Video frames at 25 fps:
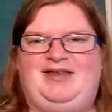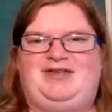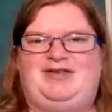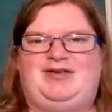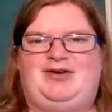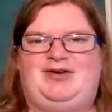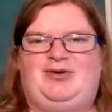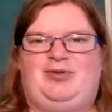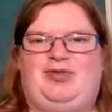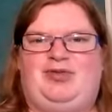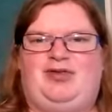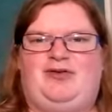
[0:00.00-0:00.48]

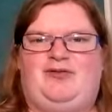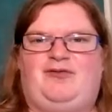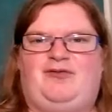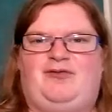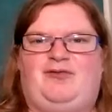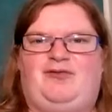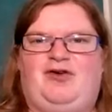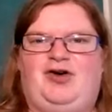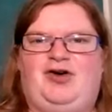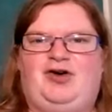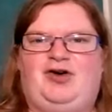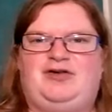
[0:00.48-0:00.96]
So the
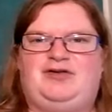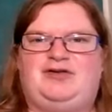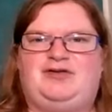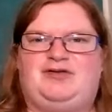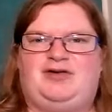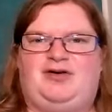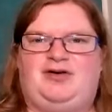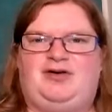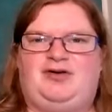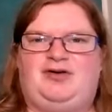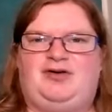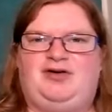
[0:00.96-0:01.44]
first
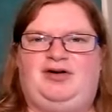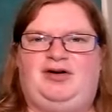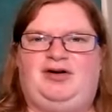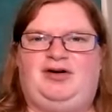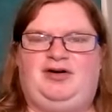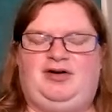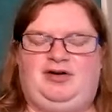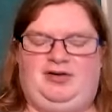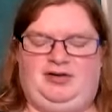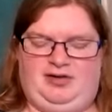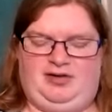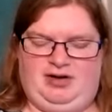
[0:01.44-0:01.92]
song,
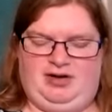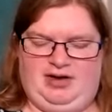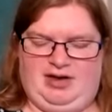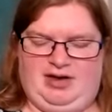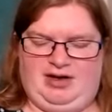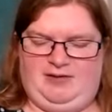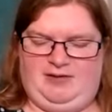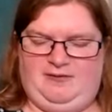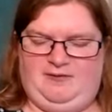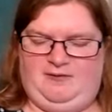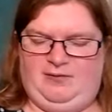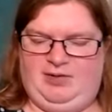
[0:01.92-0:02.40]

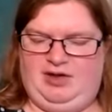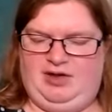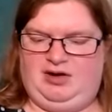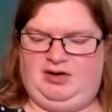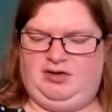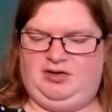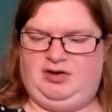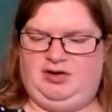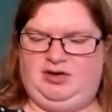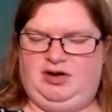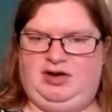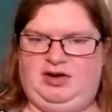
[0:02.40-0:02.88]
I'm
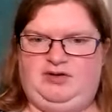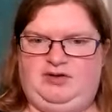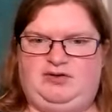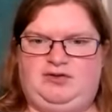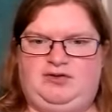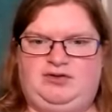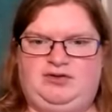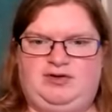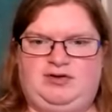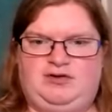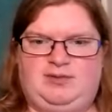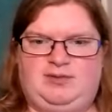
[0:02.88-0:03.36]
going to
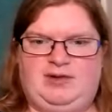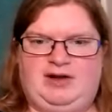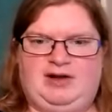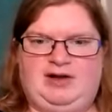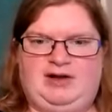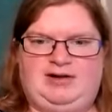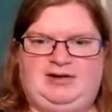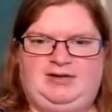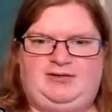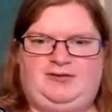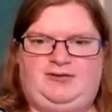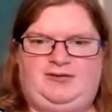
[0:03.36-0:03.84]
introduce my
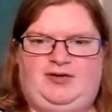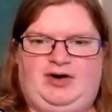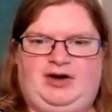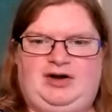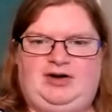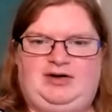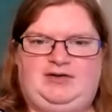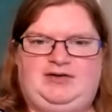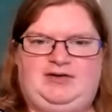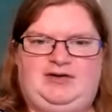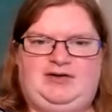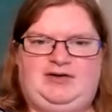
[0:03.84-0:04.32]
little
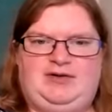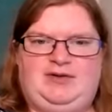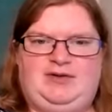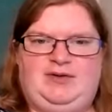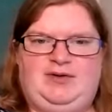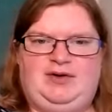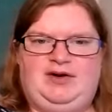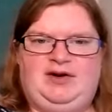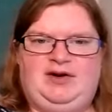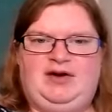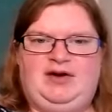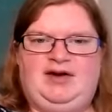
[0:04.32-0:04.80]
friend to
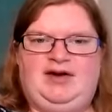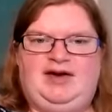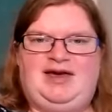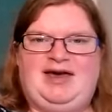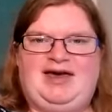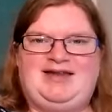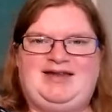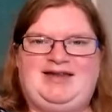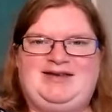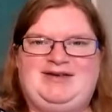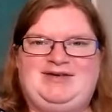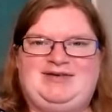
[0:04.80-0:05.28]
you.
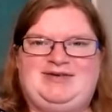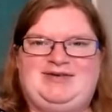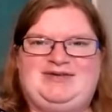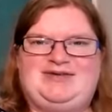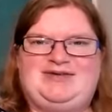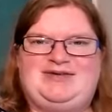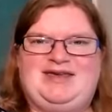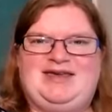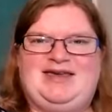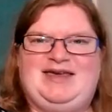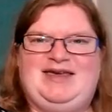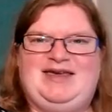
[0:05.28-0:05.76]
Can you
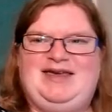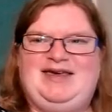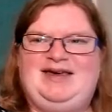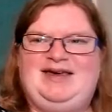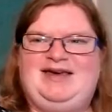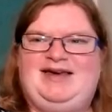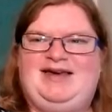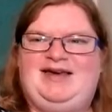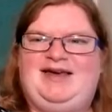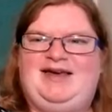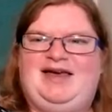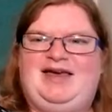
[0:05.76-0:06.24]
see?
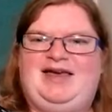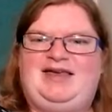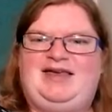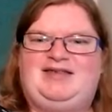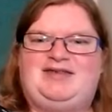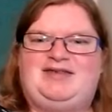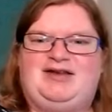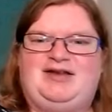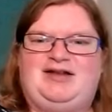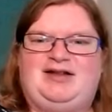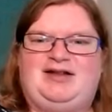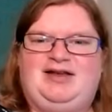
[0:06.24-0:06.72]

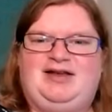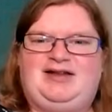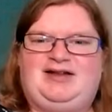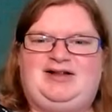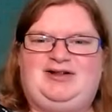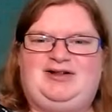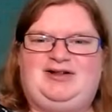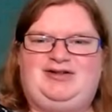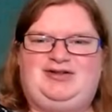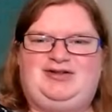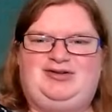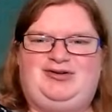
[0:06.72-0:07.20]
He's a
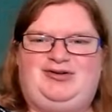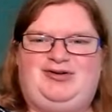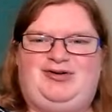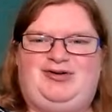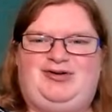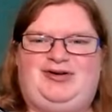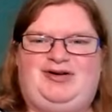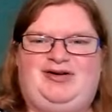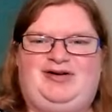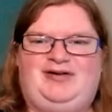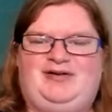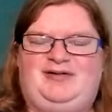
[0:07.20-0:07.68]
little
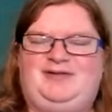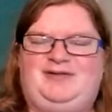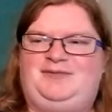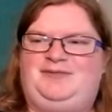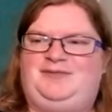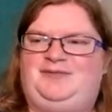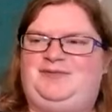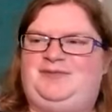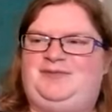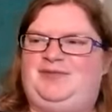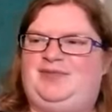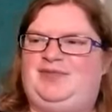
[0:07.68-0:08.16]
duck.
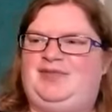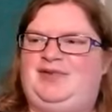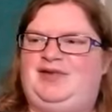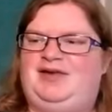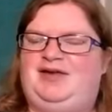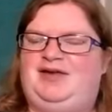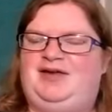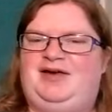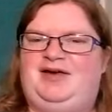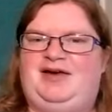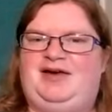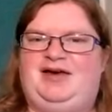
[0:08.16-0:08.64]

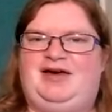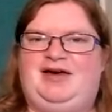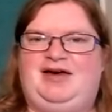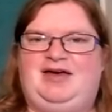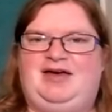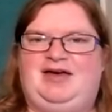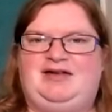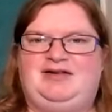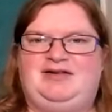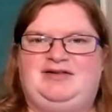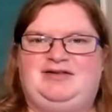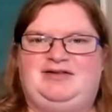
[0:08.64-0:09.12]

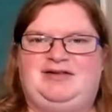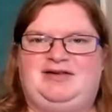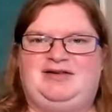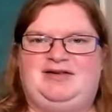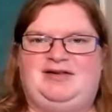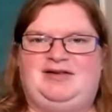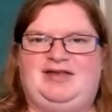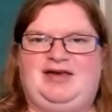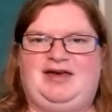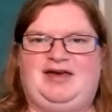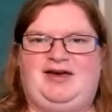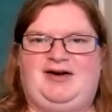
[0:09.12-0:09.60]
And
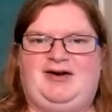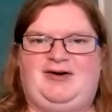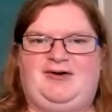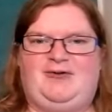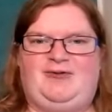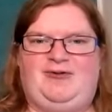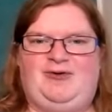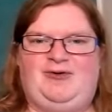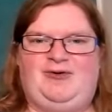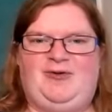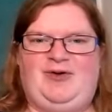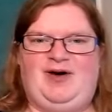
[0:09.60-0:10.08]
they
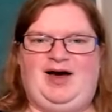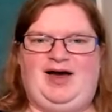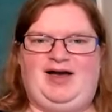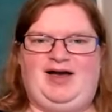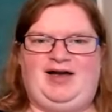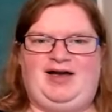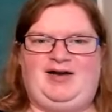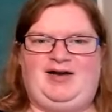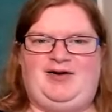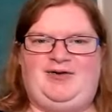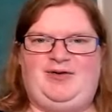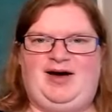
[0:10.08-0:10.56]
go quack,
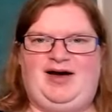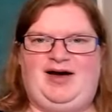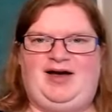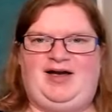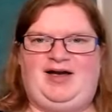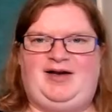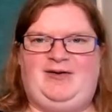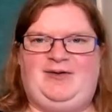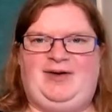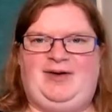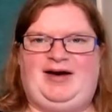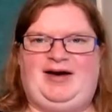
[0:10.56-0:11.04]
quack,
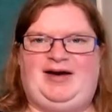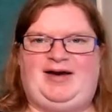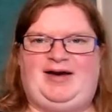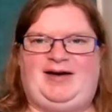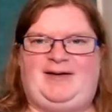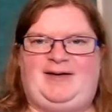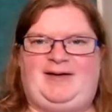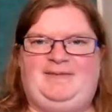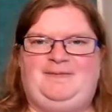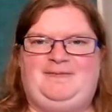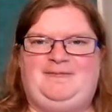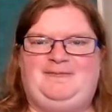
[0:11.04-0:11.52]
quack.
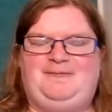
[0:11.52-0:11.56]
